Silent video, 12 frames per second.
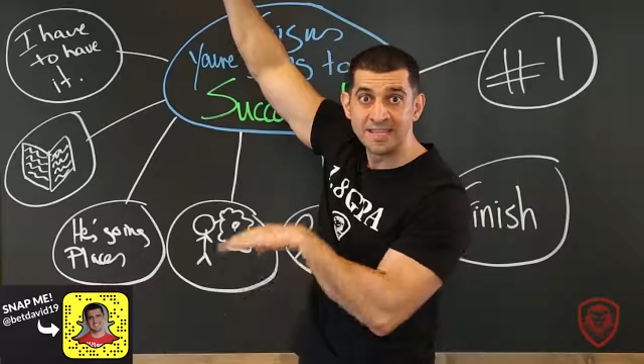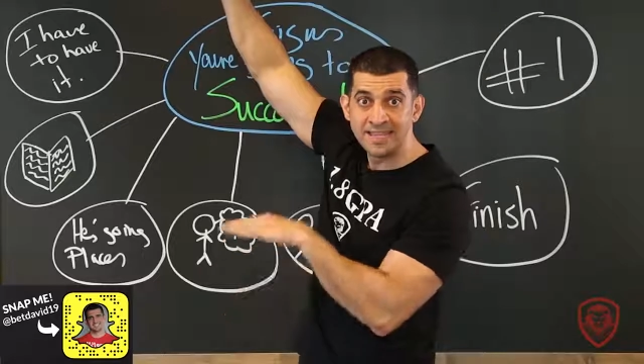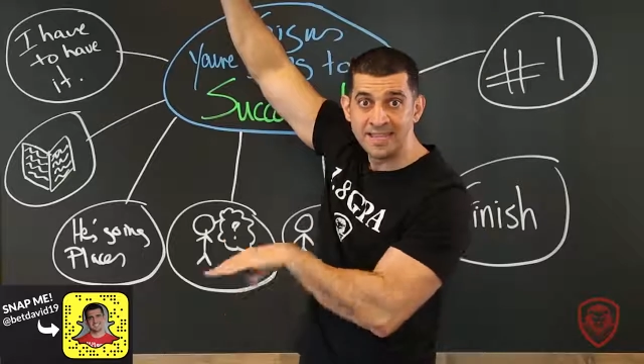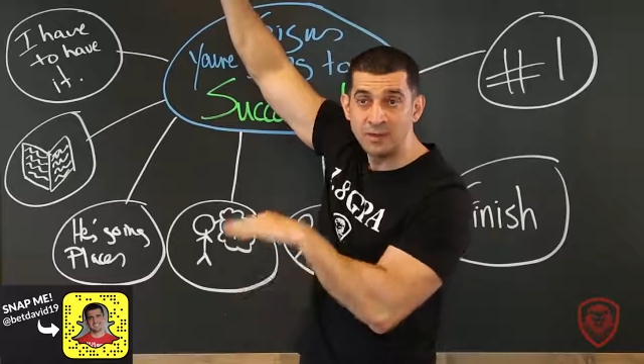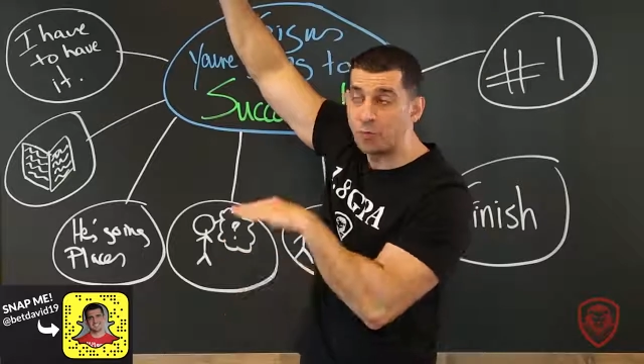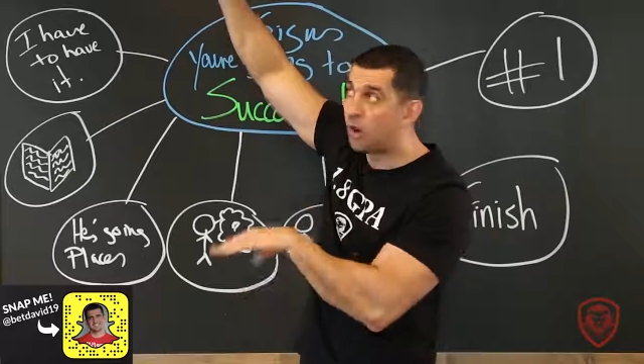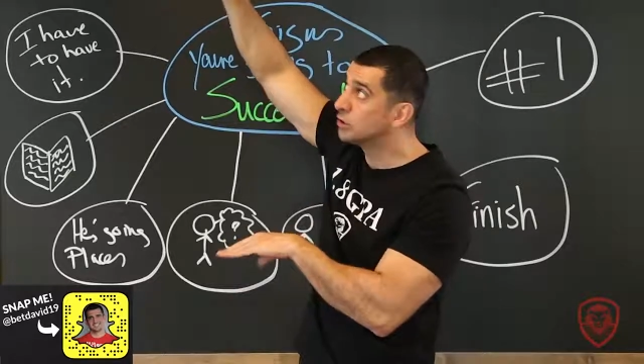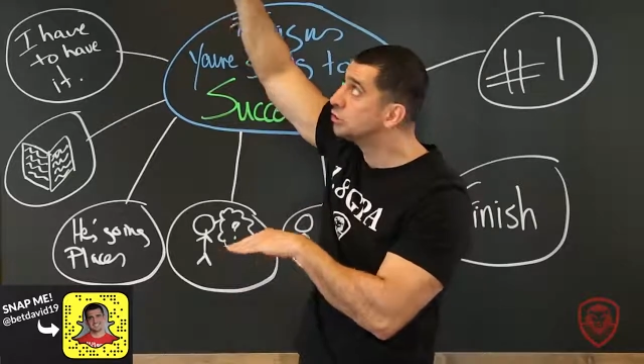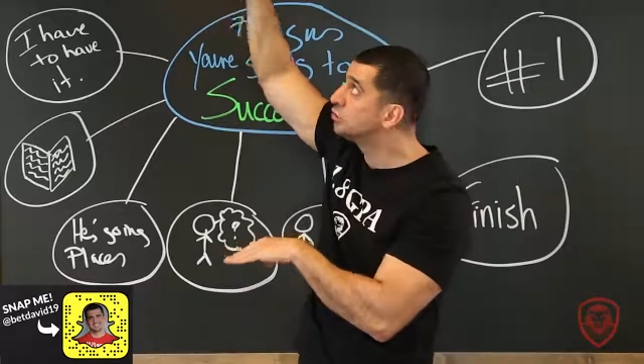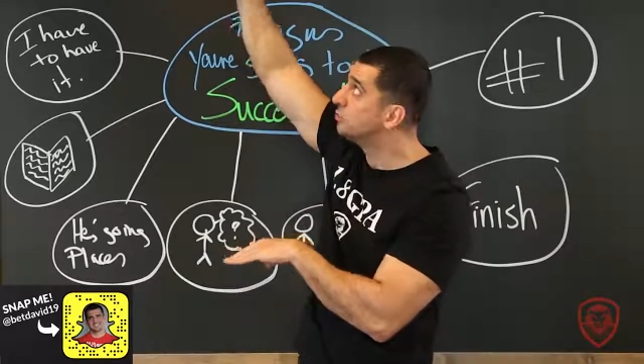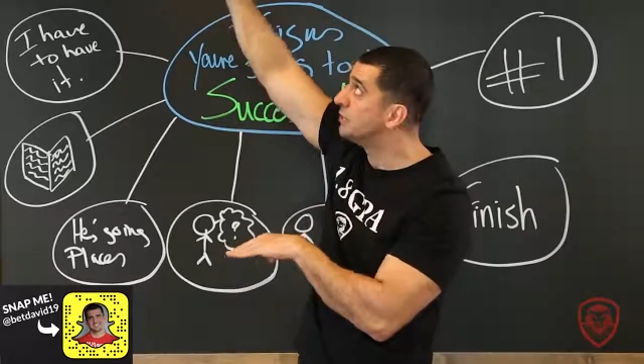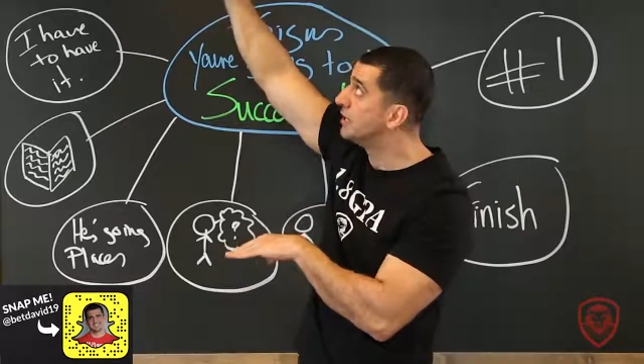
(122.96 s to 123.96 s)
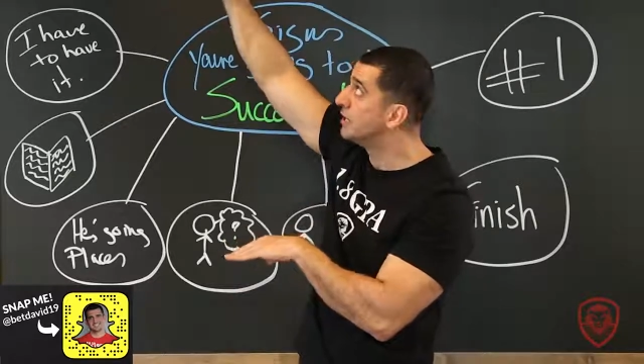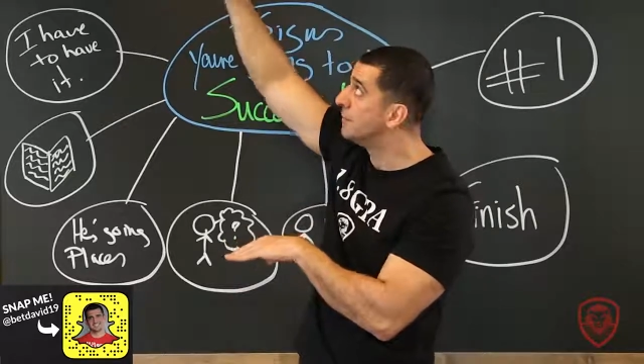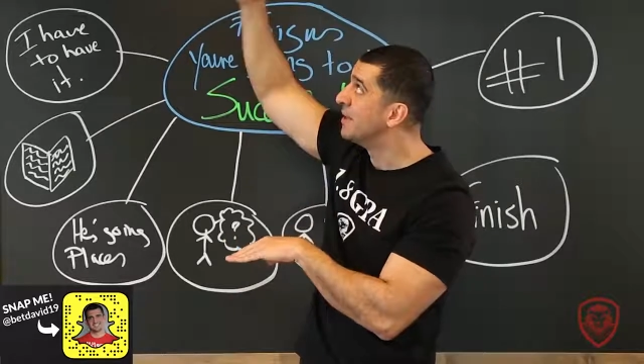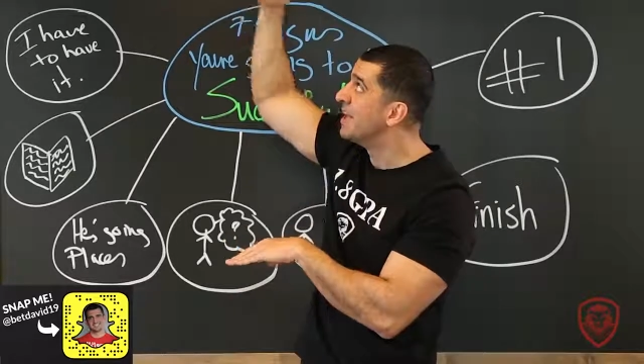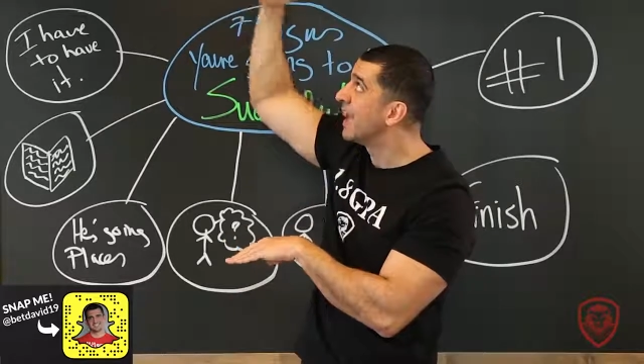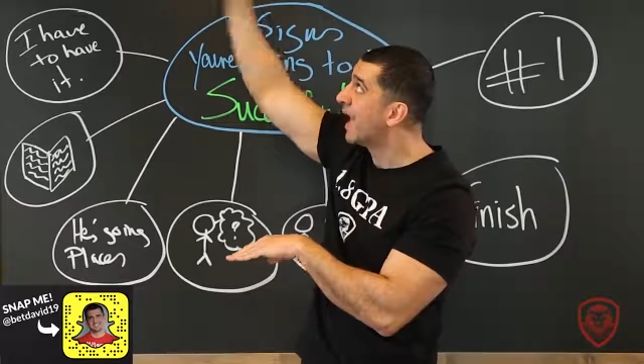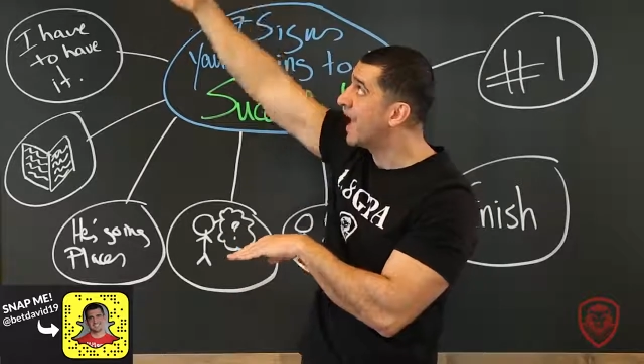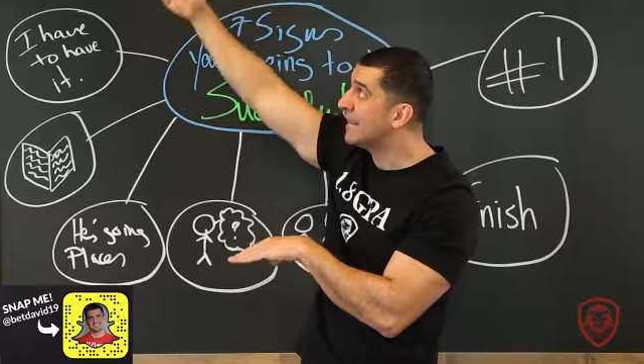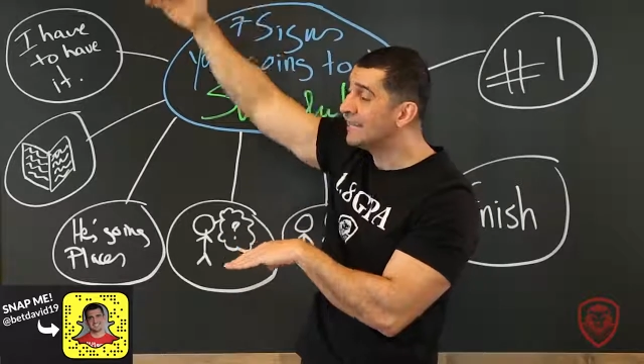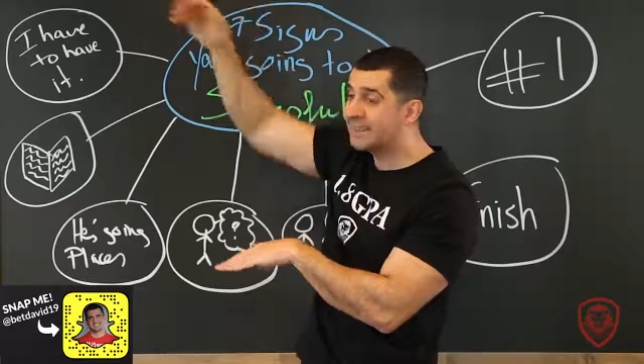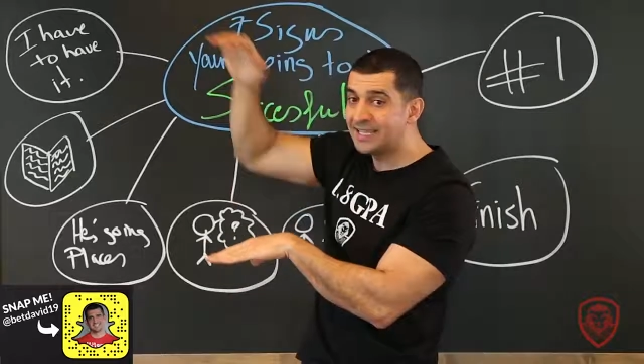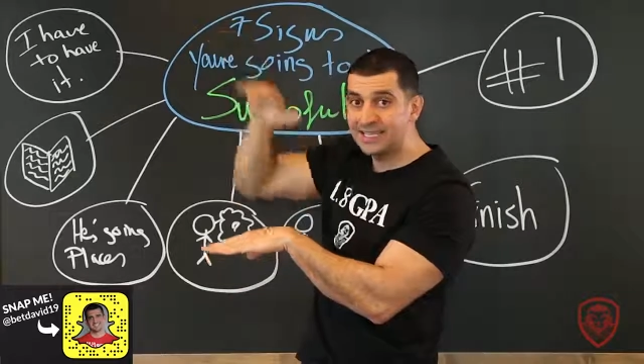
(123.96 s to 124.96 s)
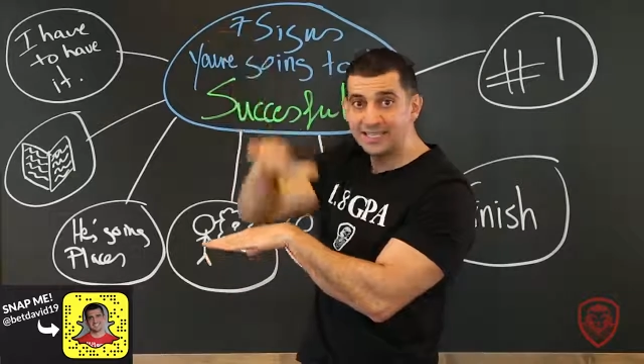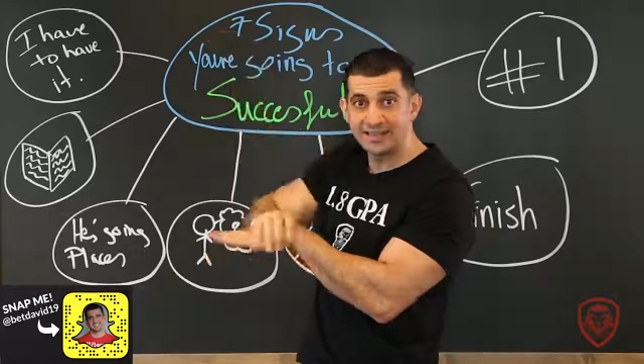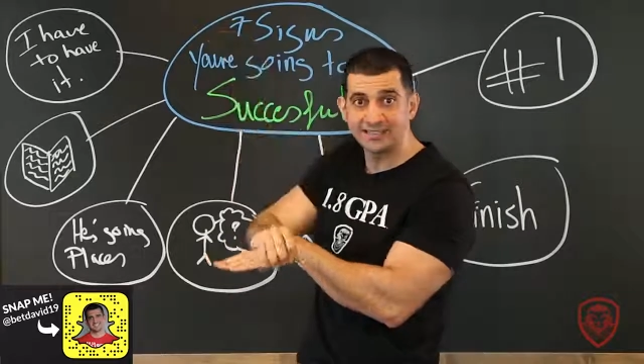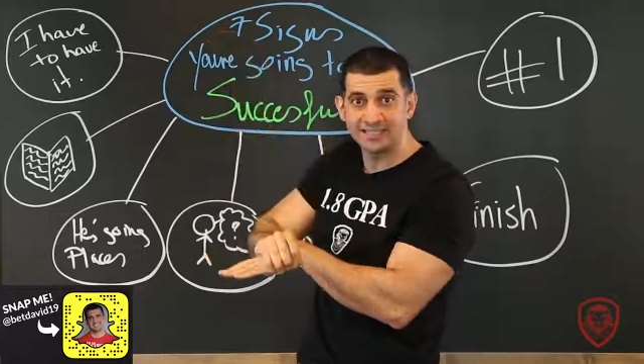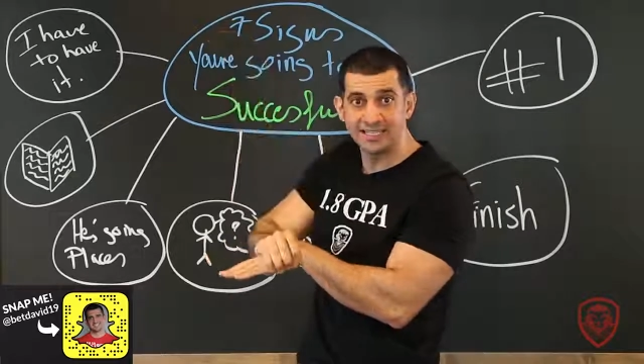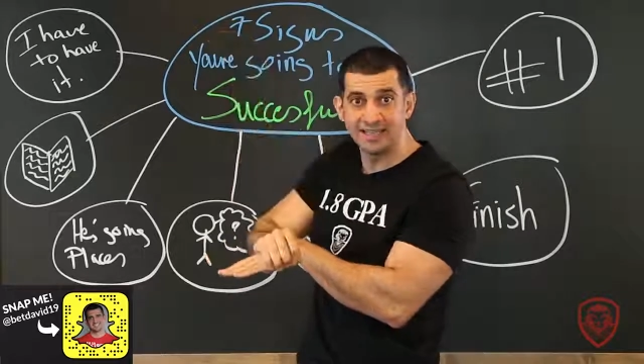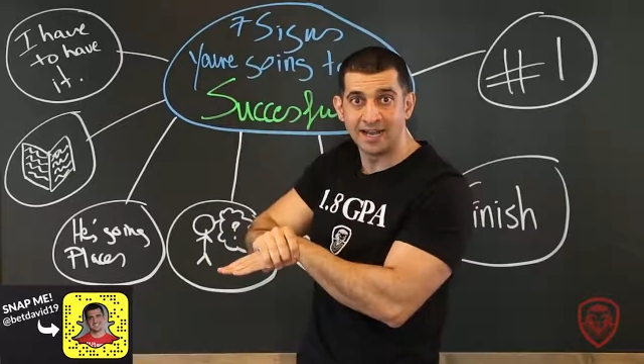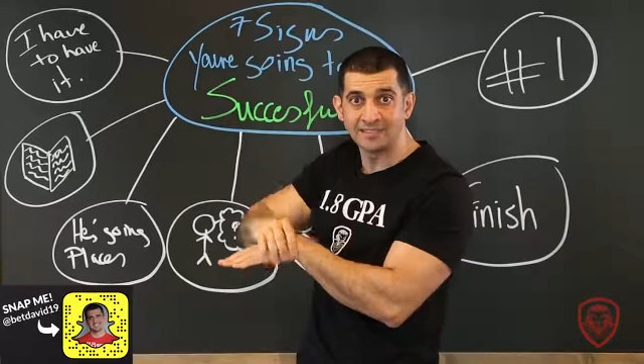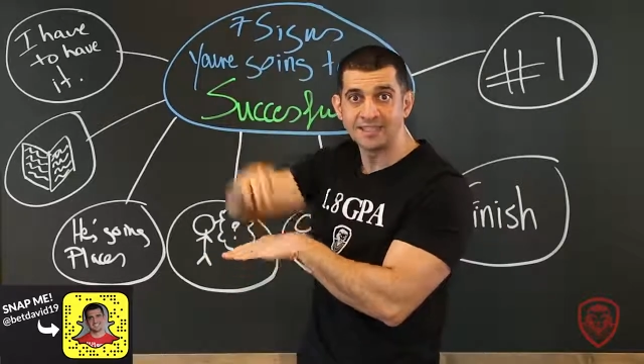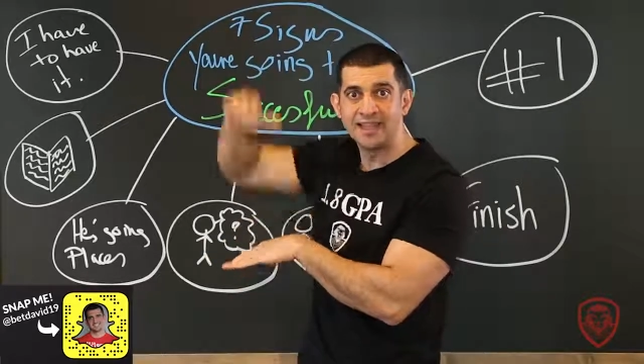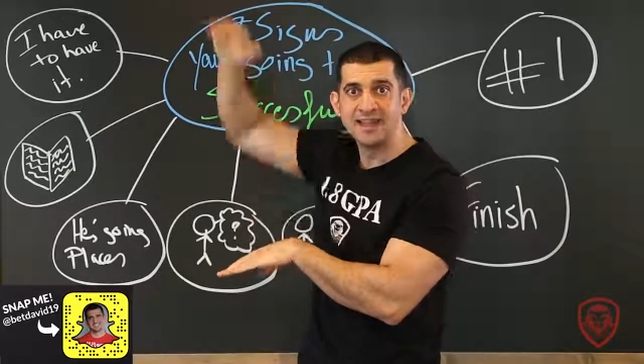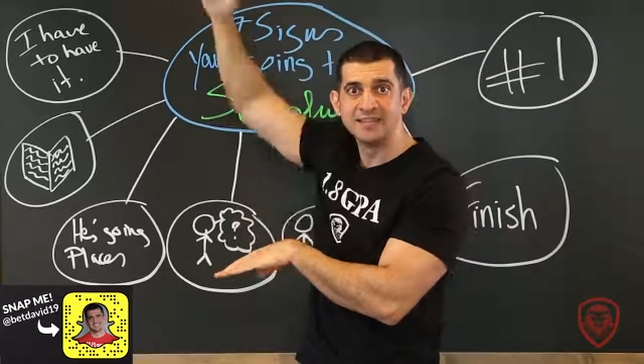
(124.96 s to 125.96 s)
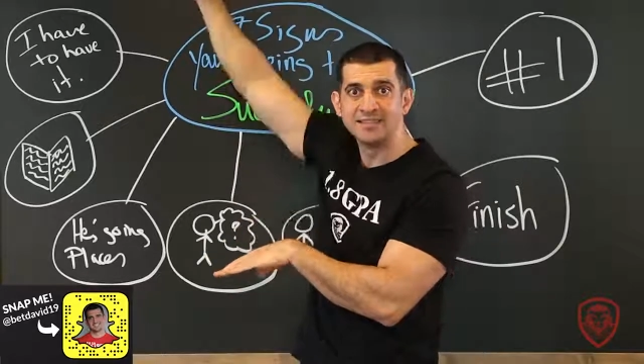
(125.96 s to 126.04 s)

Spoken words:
He wants to beat him. Anything he does, he does.